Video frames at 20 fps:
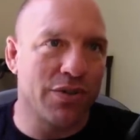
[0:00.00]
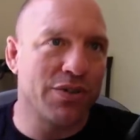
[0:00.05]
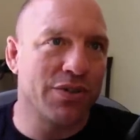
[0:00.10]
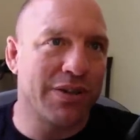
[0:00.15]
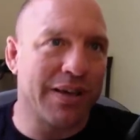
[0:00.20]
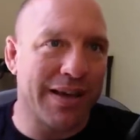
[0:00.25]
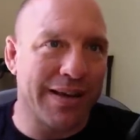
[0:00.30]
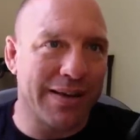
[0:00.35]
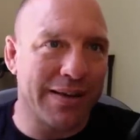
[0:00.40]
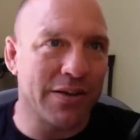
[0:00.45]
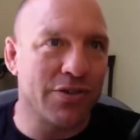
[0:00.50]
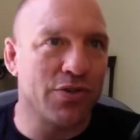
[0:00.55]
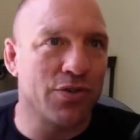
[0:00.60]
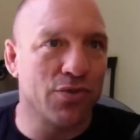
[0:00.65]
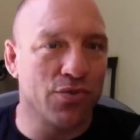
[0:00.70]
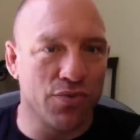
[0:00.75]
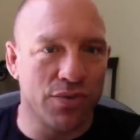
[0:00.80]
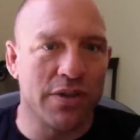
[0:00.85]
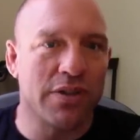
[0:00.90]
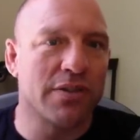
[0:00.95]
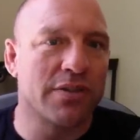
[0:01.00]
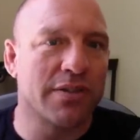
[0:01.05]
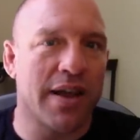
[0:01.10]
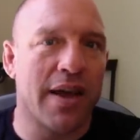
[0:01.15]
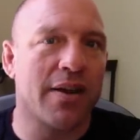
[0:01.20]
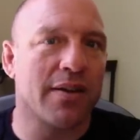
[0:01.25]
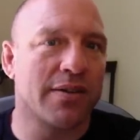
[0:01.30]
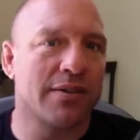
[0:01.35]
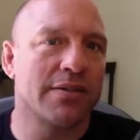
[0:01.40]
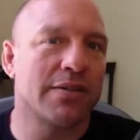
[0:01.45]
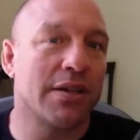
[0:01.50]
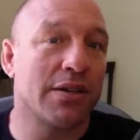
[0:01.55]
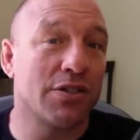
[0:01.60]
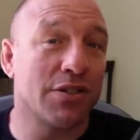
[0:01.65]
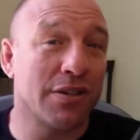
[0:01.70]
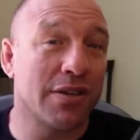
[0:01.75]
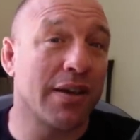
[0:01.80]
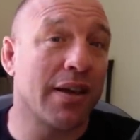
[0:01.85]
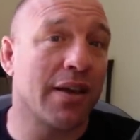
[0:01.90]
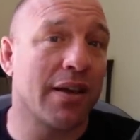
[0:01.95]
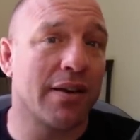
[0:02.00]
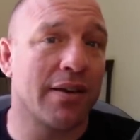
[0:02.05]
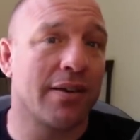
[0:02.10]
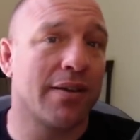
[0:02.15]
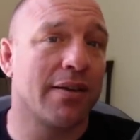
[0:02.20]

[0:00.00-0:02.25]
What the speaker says: to get into real title contention again.